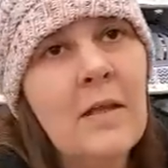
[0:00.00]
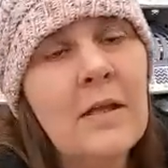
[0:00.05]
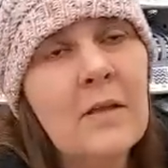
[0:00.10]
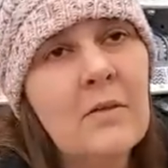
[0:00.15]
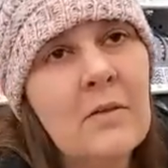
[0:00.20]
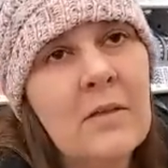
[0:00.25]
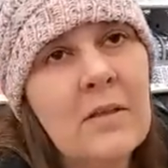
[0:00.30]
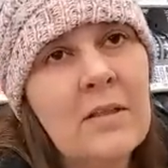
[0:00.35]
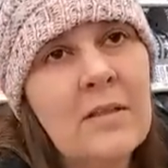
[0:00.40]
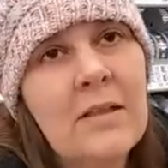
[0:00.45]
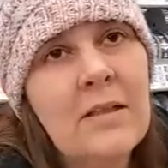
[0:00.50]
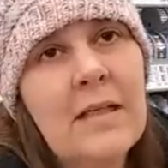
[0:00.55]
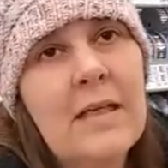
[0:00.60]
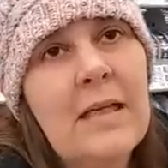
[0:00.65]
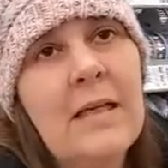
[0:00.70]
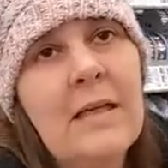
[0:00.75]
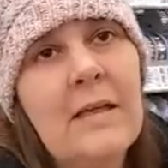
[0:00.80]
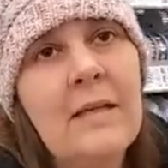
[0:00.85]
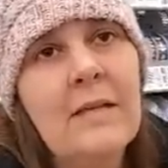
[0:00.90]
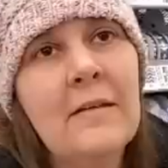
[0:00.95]
like green tea
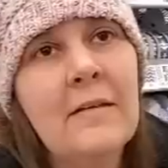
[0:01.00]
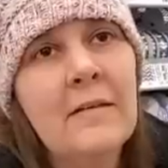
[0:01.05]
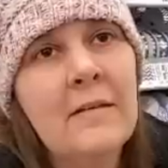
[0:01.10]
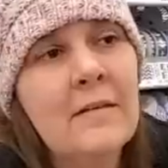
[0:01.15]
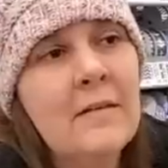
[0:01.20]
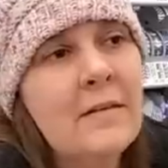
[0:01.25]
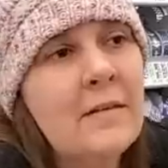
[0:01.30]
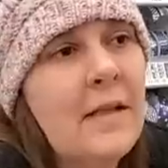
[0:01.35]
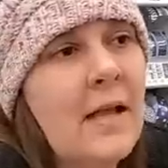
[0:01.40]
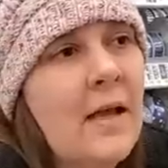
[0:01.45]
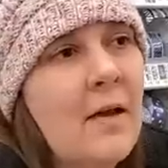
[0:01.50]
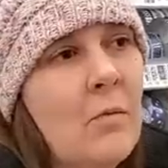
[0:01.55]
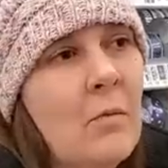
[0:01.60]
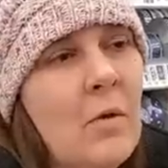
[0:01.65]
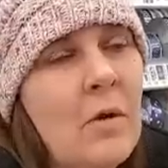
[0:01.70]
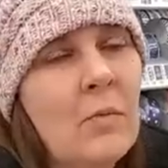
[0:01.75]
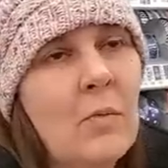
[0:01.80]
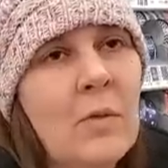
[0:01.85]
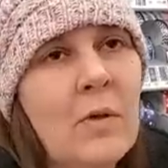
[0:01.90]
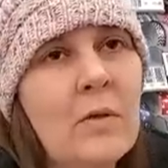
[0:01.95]
and that
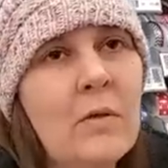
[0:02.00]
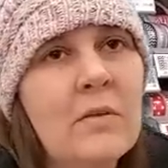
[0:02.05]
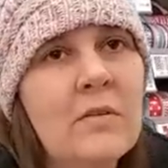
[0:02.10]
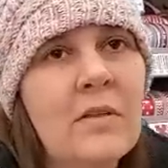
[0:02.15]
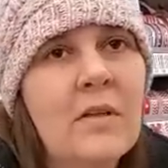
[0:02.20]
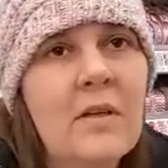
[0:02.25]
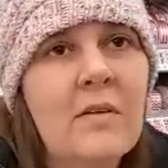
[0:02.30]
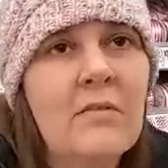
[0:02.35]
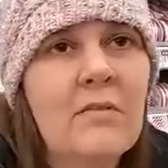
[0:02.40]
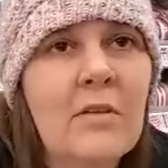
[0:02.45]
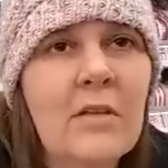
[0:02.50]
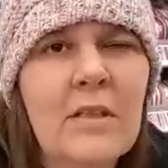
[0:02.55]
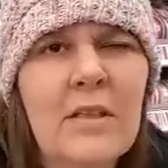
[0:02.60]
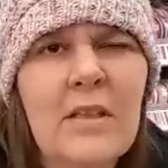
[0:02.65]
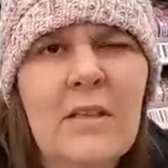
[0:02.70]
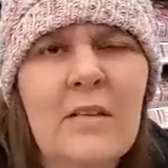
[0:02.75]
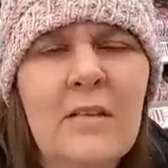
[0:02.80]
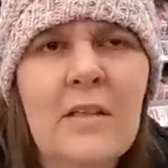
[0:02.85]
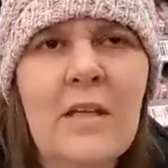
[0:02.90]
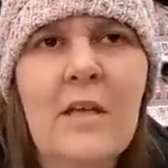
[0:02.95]
one weird stuff.
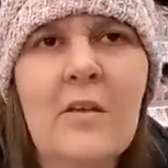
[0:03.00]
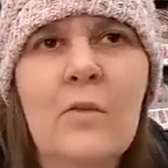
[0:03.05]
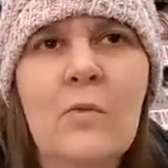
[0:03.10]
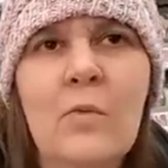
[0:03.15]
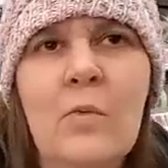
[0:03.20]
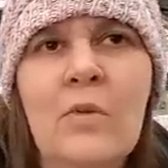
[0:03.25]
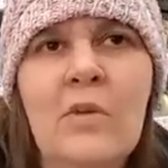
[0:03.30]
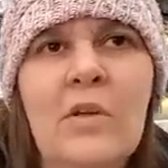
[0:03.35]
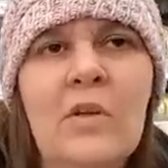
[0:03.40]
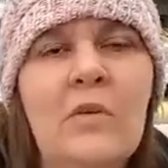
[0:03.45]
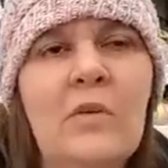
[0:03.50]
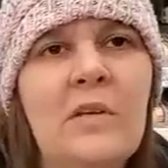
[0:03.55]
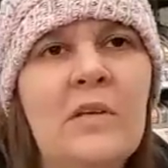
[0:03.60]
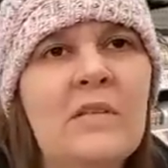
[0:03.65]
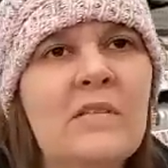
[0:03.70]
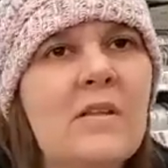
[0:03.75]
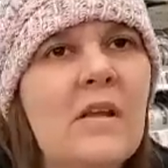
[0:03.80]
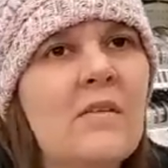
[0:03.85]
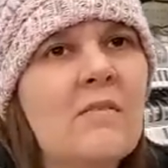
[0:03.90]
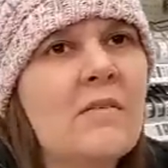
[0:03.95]
The what other really
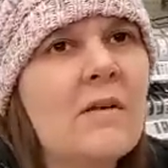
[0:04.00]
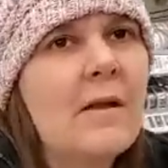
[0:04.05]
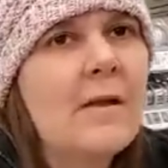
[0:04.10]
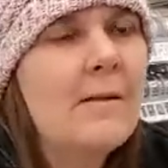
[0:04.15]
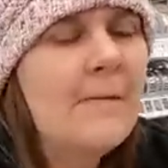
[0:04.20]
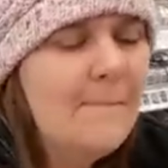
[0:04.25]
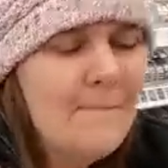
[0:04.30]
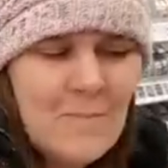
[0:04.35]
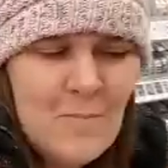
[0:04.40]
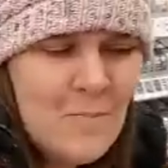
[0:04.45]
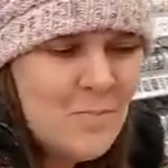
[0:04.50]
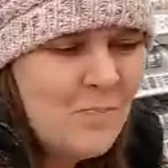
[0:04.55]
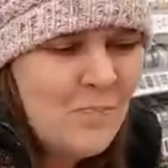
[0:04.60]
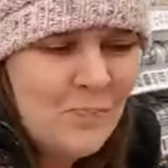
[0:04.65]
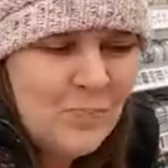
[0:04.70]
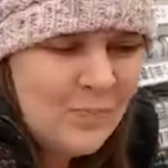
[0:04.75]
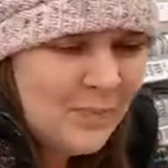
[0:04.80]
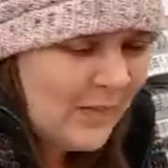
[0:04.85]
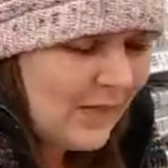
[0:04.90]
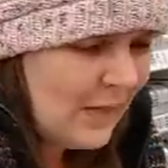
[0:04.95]
green stuff. What is it?
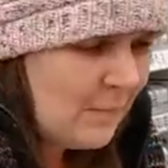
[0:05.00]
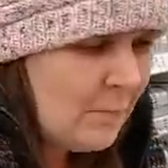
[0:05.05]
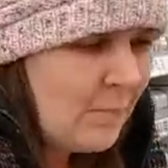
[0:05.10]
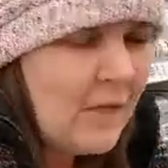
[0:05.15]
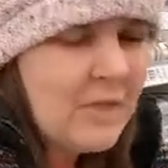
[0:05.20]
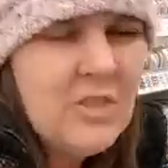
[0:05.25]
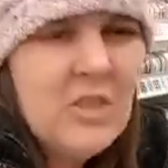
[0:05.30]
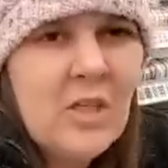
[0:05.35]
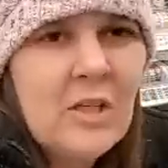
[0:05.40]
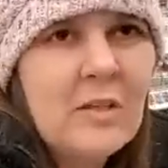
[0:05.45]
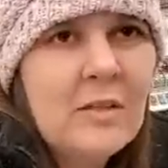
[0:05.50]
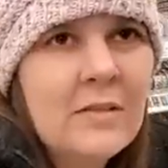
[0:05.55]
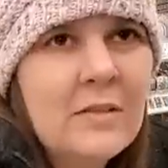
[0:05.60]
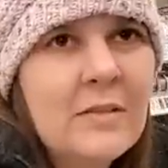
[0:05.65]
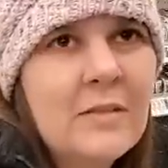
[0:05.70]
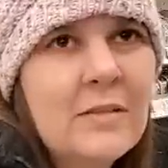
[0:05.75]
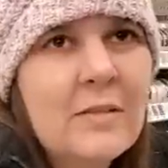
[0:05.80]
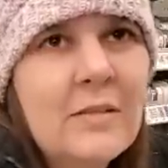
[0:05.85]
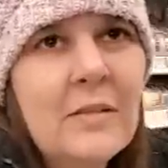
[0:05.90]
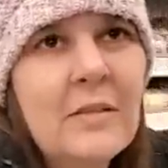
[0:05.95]
Matcha.
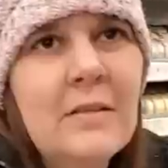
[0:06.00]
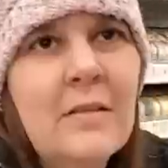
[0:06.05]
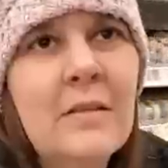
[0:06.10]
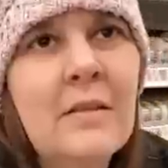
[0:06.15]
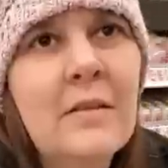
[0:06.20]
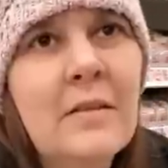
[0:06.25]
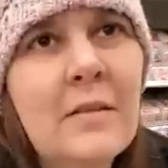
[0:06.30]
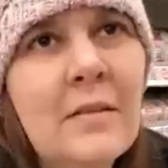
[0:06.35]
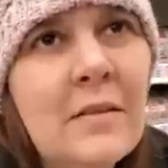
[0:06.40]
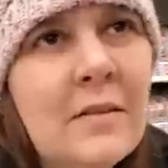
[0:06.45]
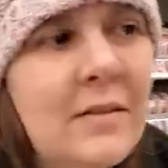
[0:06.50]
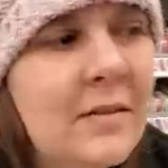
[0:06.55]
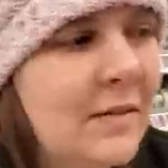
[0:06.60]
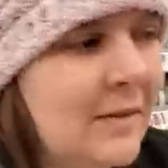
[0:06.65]
Matcha, yeah.